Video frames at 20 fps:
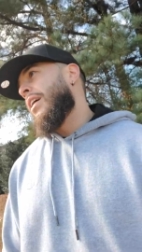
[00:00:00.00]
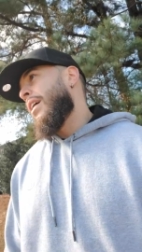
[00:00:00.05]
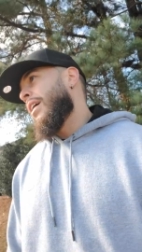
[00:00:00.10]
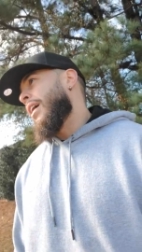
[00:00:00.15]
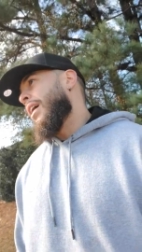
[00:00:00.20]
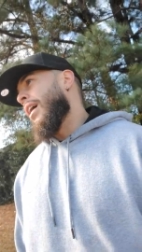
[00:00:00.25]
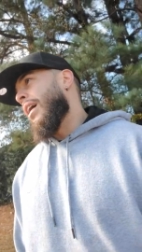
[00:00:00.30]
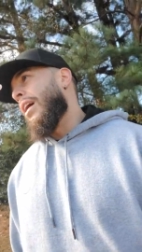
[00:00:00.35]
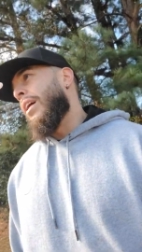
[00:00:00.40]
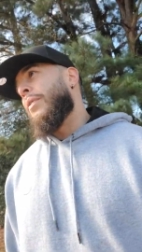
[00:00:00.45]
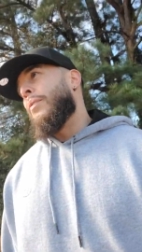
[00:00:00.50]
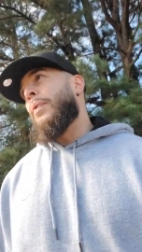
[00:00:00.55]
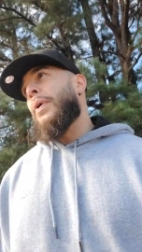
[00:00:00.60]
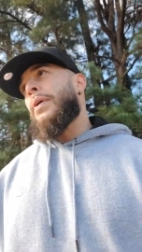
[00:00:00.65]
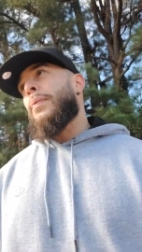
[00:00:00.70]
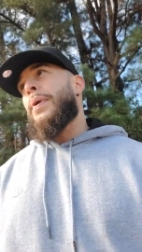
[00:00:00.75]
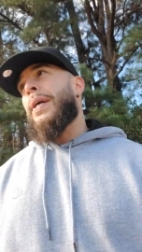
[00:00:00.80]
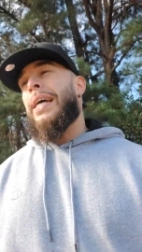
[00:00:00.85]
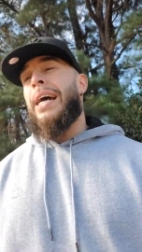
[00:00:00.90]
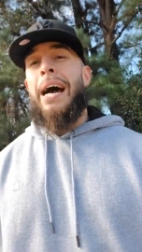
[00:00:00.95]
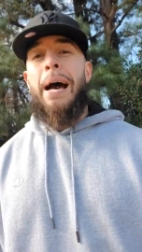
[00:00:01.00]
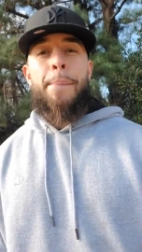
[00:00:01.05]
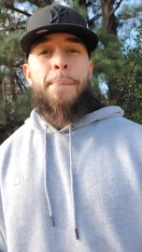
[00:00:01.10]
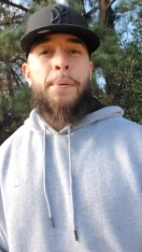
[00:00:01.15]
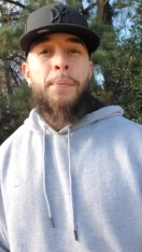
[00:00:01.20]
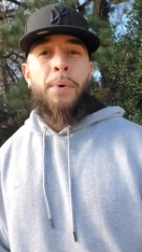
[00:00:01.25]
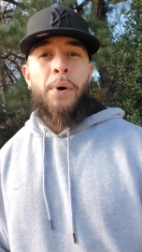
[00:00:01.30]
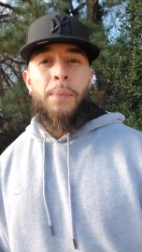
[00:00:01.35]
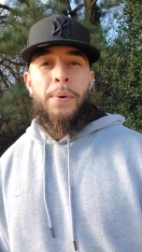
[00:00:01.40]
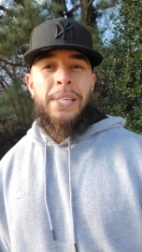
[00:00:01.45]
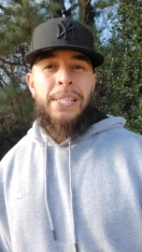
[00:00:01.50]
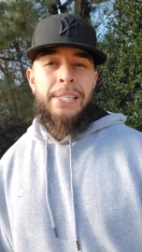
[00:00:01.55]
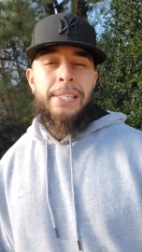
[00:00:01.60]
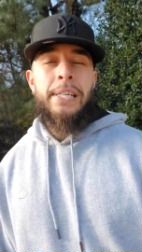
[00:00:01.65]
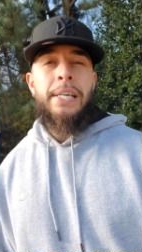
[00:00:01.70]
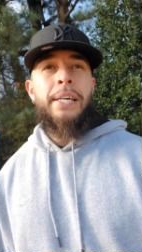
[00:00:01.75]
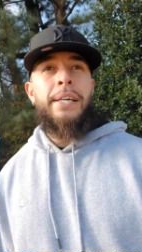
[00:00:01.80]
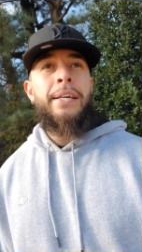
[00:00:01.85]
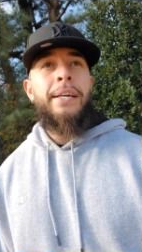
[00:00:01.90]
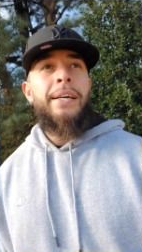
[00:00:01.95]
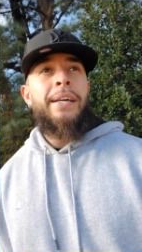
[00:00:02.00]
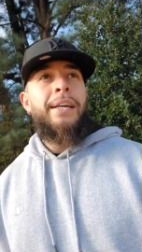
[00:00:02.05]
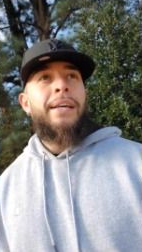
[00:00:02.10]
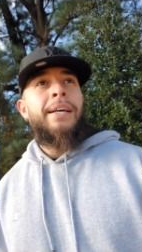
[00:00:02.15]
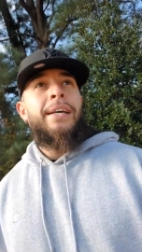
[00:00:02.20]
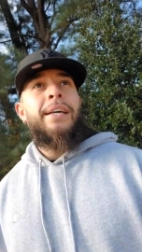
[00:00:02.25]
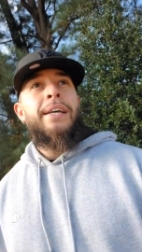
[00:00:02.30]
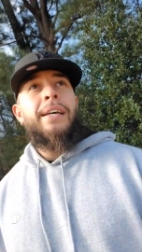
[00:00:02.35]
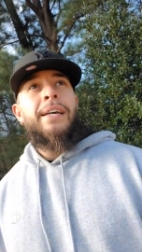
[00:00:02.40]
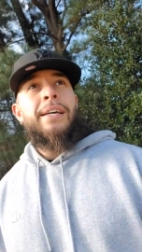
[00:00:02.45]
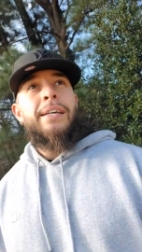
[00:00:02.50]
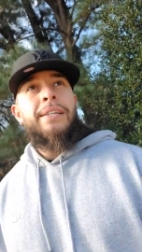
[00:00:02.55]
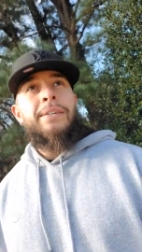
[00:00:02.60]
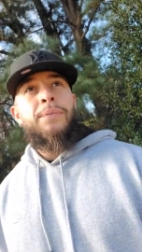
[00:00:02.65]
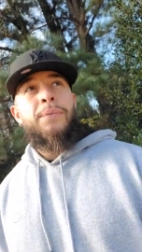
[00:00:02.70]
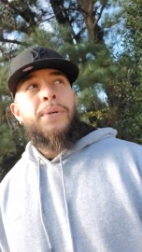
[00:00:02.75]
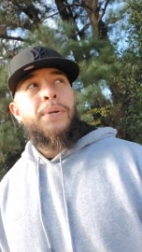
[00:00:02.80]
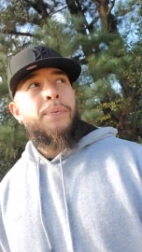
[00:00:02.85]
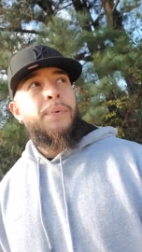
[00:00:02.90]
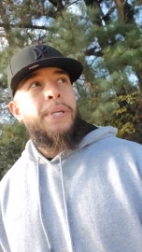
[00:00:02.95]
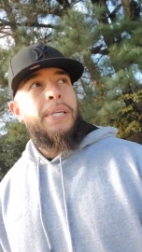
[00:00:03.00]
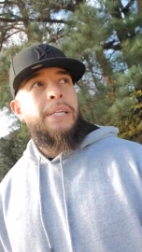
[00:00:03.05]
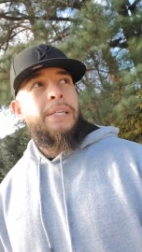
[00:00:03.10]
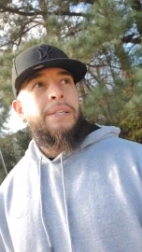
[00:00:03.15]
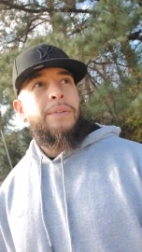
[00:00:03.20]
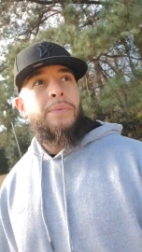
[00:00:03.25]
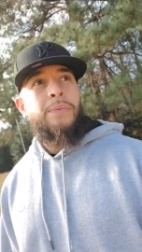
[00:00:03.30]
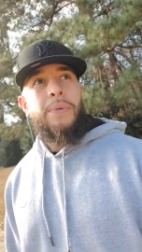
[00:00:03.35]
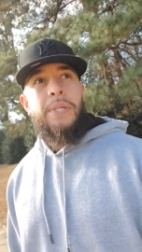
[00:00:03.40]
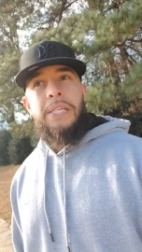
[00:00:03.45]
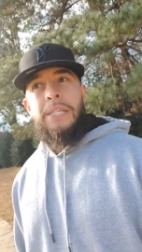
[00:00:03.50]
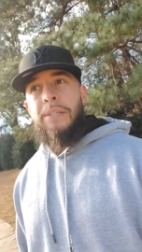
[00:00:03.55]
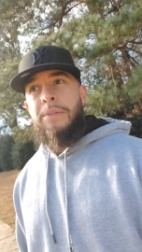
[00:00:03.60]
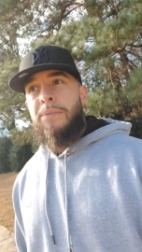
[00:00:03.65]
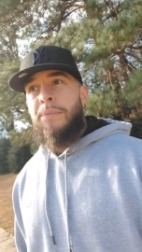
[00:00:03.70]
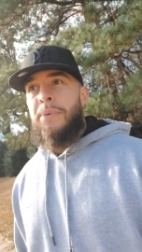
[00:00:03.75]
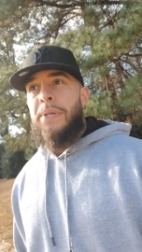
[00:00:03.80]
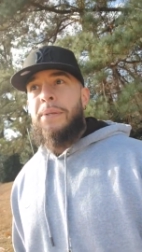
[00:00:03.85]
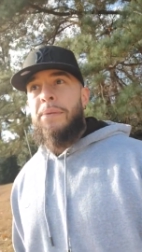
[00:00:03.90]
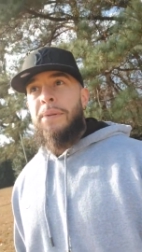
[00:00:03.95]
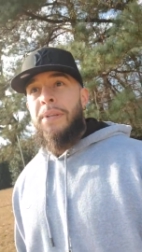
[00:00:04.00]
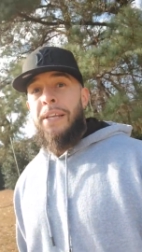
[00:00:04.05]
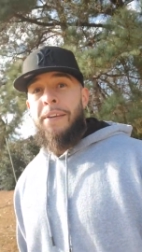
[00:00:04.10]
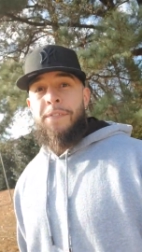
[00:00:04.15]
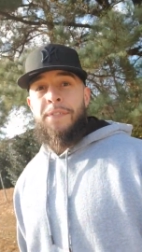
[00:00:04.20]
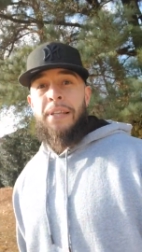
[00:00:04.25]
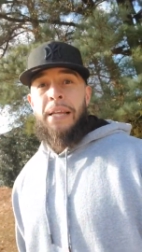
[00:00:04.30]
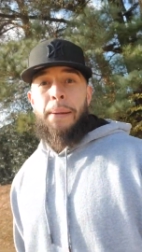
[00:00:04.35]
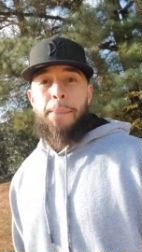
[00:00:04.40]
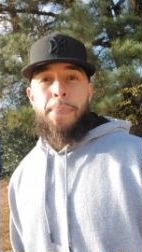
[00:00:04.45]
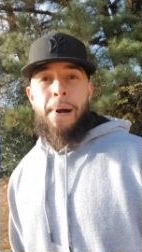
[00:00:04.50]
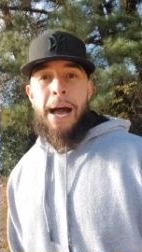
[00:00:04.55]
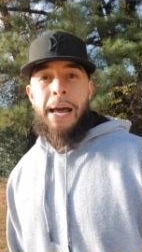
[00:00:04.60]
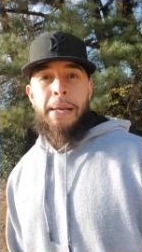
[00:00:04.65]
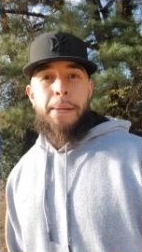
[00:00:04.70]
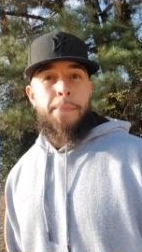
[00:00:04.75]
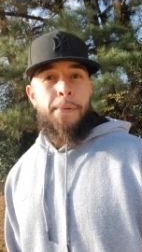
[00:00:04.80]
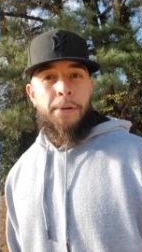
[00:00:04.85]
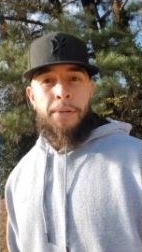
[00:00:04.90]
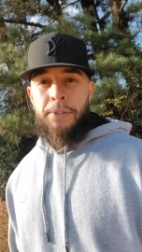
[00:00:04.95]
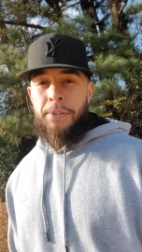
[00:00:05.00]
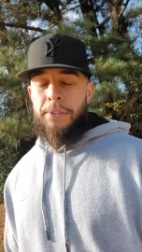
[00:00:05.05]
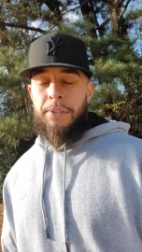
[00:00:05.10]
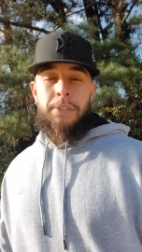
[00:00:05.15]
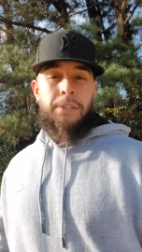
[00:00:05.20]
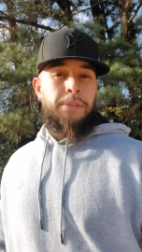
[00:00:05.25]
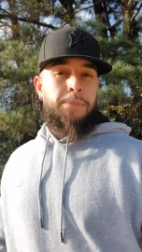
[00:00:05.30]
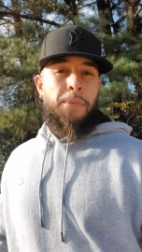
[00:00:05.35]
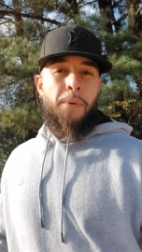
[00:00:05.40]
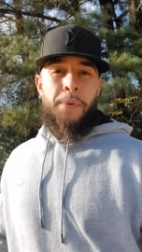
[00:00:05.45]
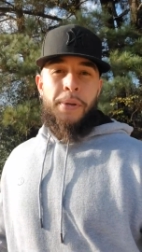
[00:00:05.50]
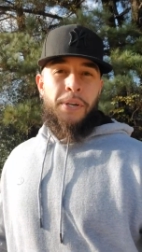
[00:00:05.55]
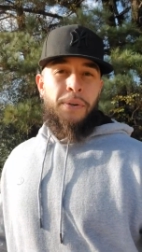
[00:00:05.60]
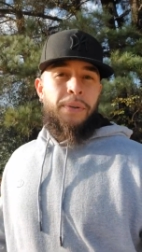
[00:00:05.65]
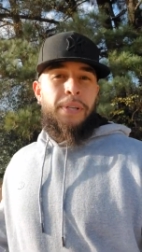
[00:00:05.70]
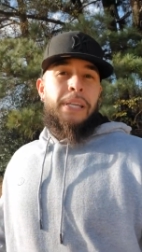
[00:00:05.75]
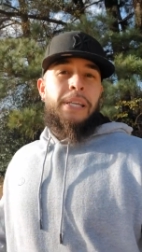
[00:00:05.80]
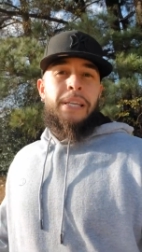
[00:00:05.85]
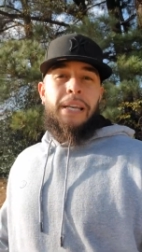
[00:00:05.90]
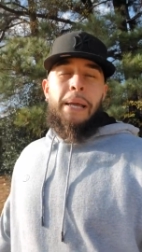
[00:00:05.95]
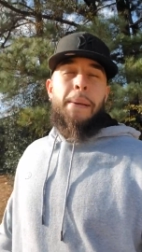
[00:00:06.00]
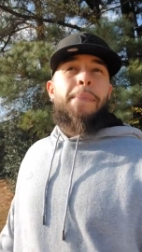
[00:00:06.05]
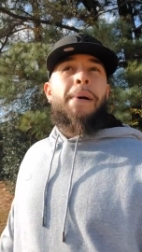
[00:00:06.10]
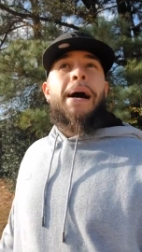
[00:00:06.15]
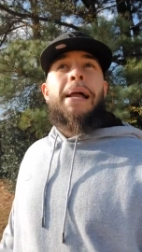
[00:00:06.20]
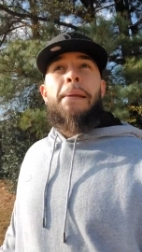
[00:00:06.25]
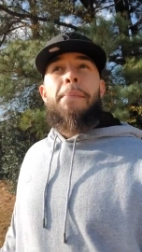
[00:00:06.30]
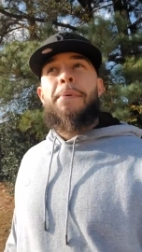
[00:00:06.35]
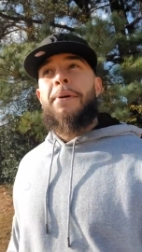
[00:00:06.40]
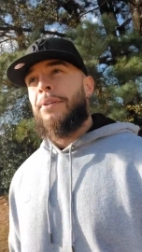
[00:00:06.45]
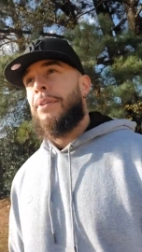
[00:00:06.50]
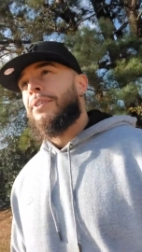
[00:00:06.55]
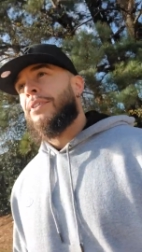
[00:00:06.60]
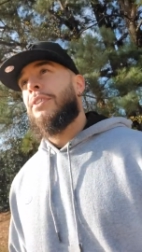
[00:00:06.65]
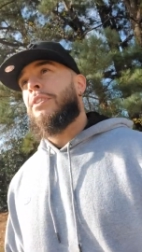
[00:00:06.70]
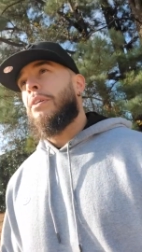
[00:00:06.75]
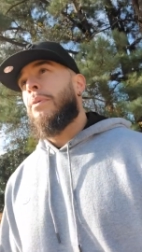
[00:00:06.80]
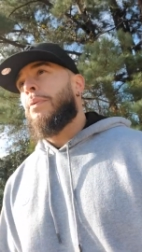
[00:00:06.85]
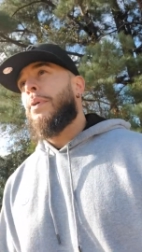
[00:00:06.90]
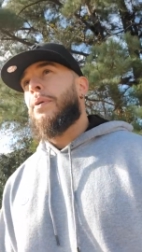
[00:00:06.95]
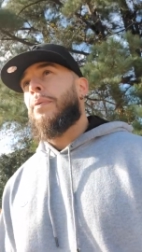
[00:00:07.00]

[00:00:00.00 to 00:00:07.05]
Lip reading: we copy what we see. We lift like bodybuilders, but we don't eat like bodybuilders. So